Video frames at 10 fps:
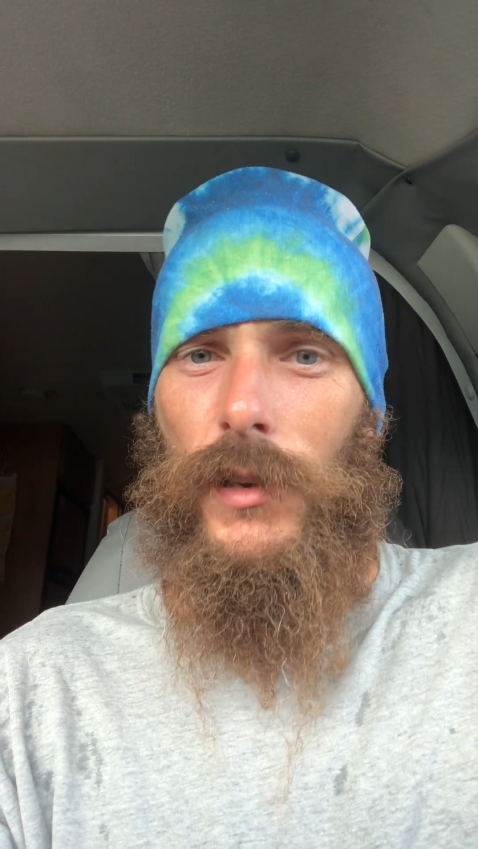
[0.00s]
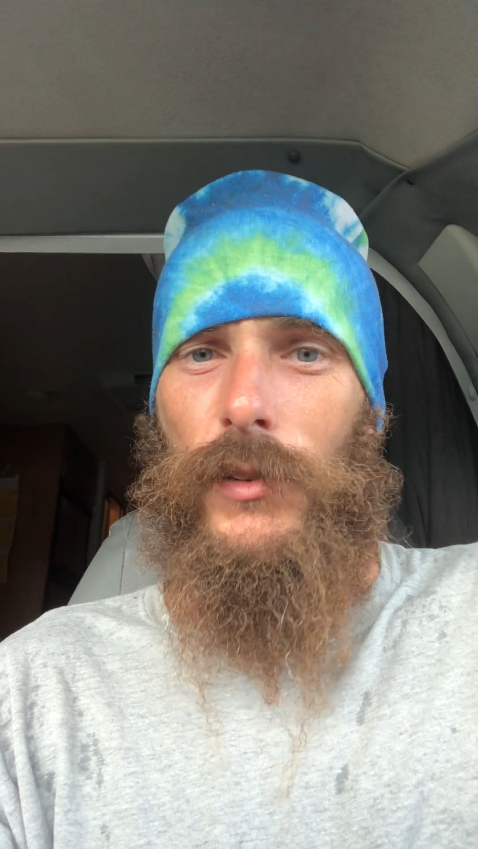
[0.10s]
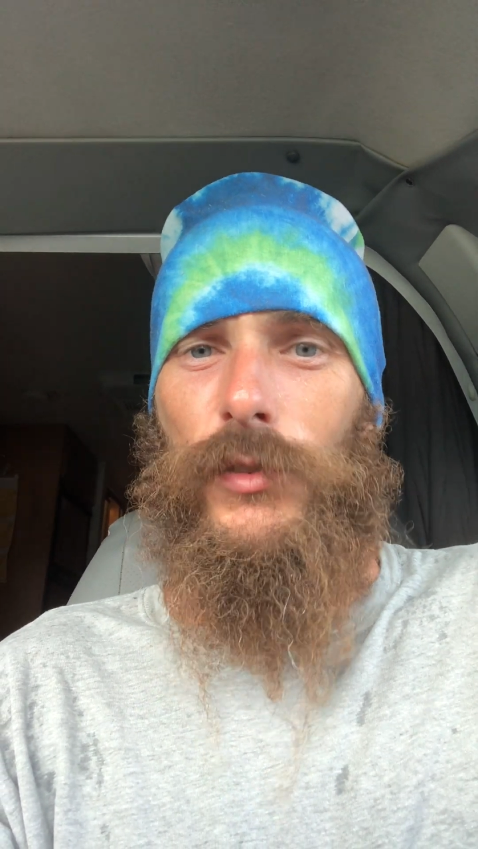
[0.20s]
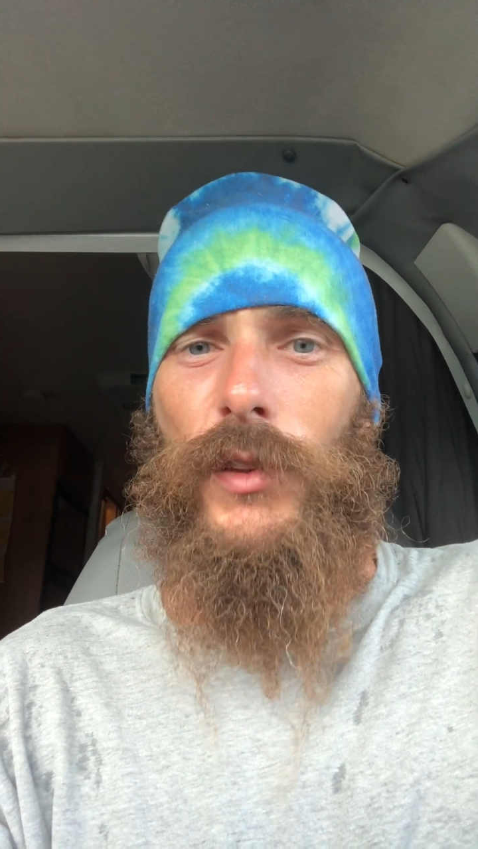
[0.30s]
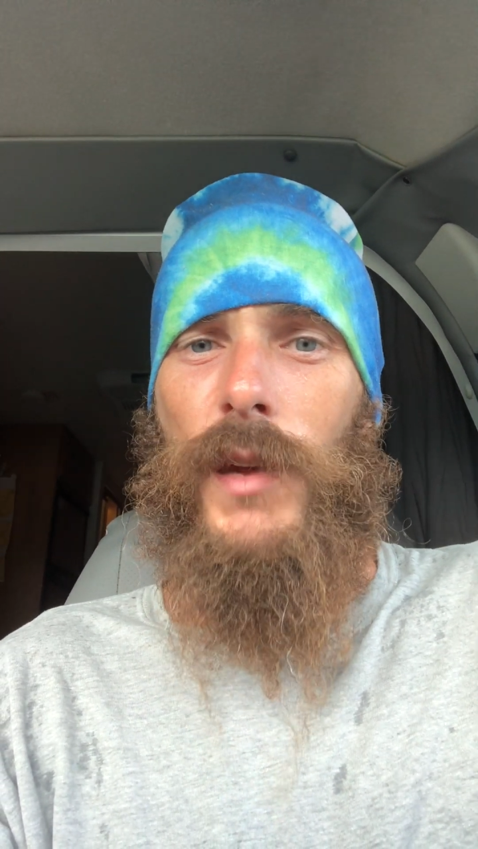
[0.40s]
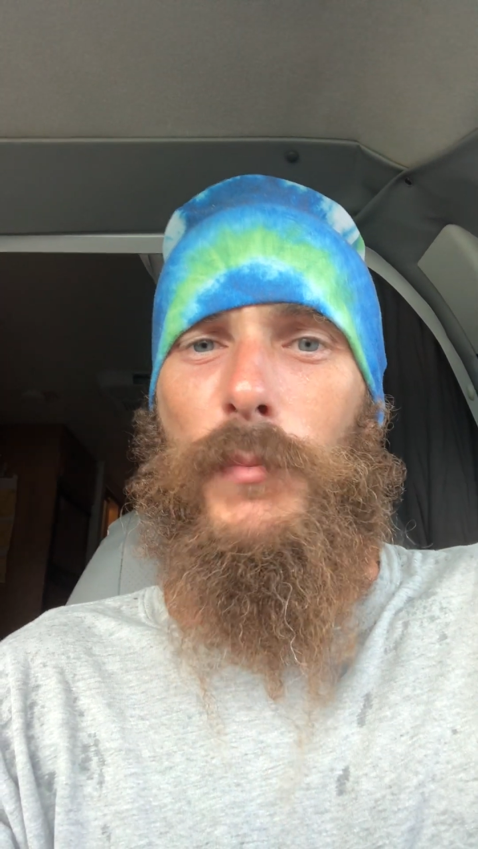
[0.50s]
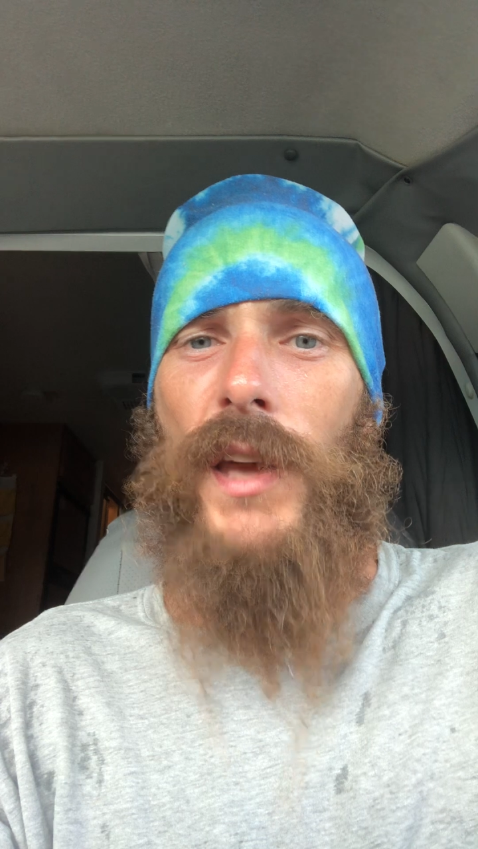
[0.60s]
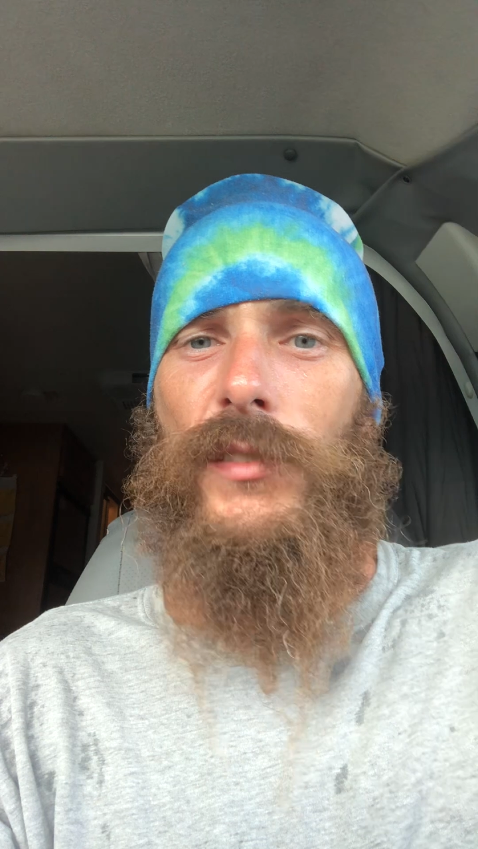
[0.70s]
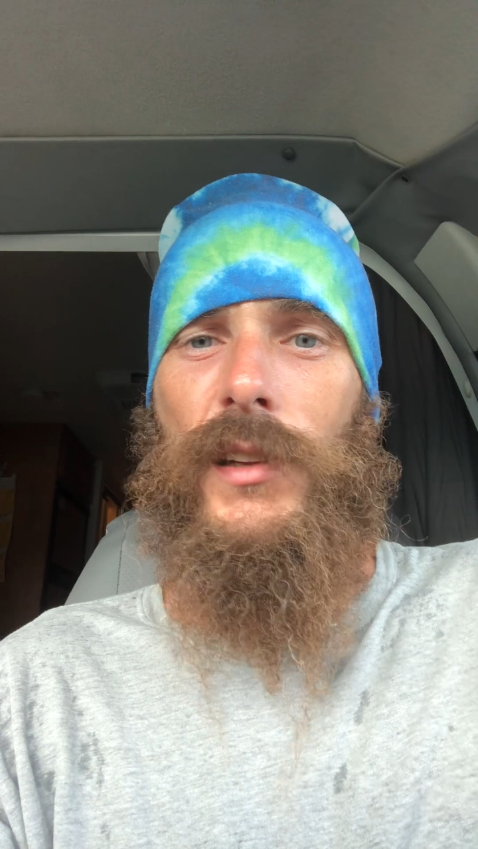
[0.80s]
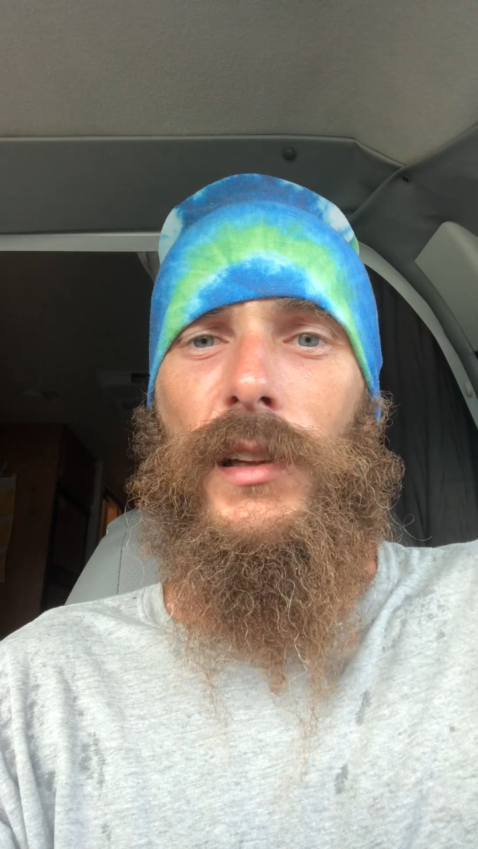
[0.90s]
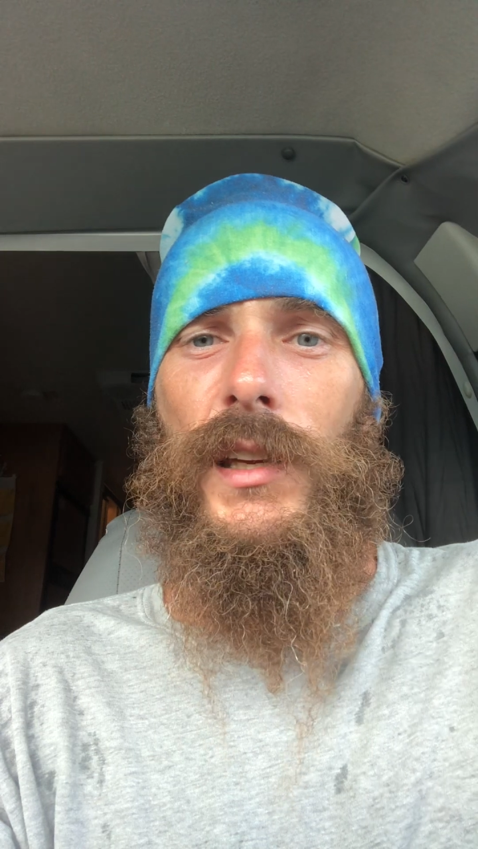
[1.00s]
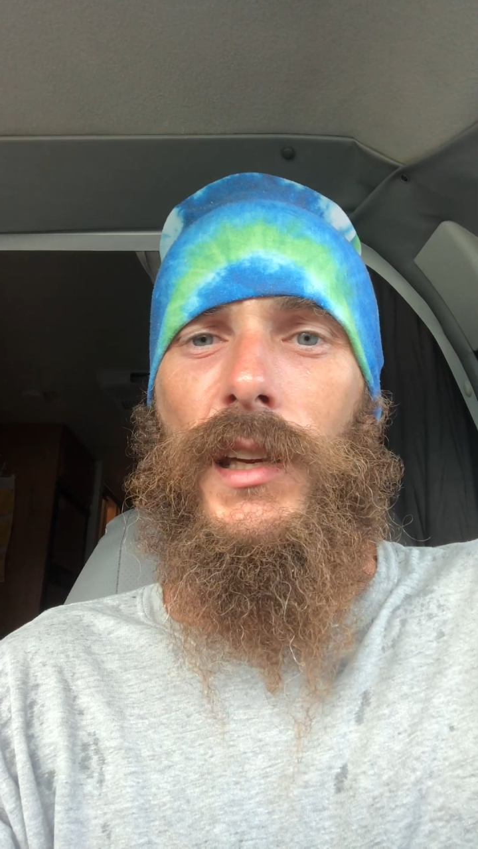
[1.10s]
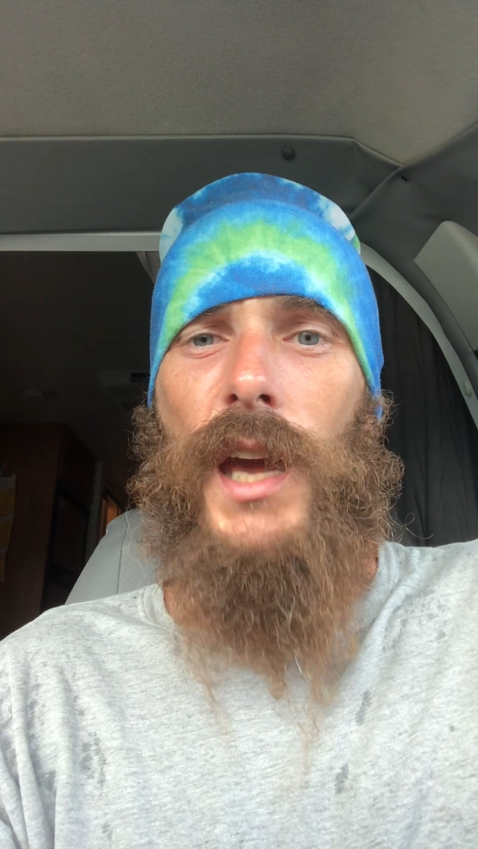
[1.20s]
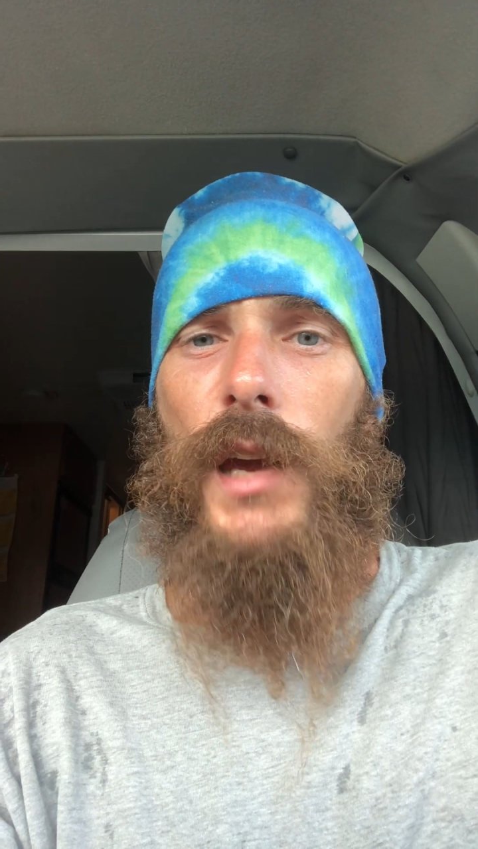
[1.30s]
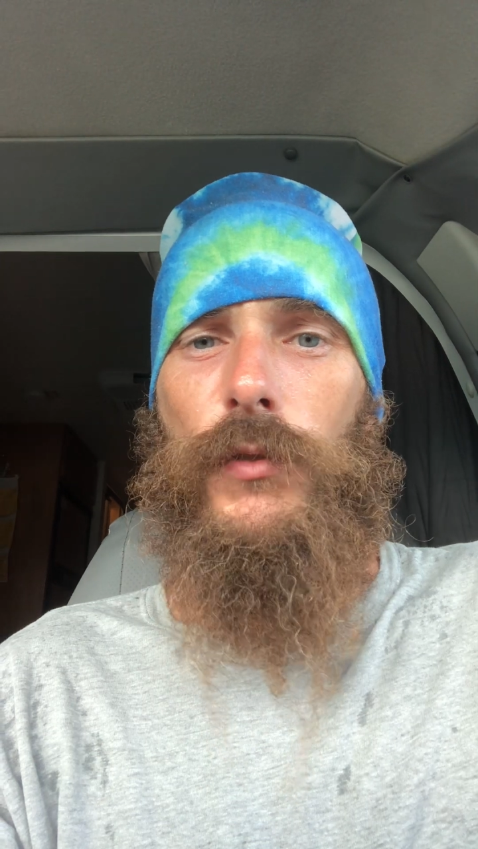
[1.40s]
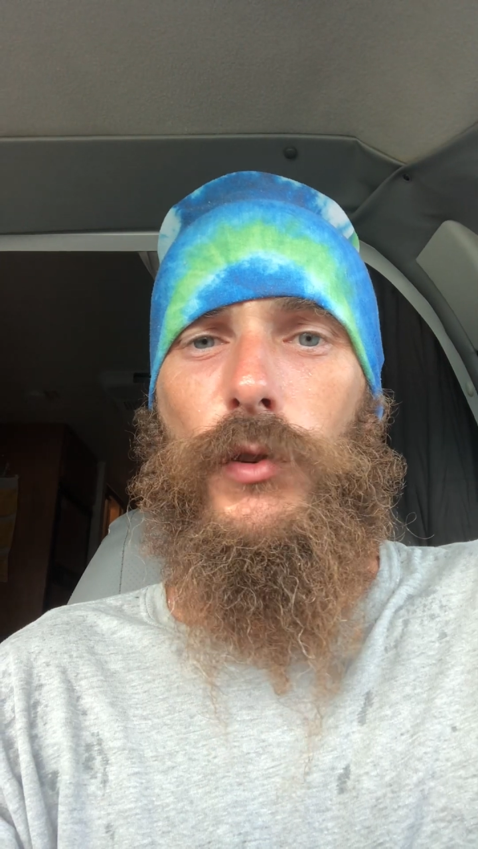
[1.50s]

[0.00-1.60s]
So they basically gave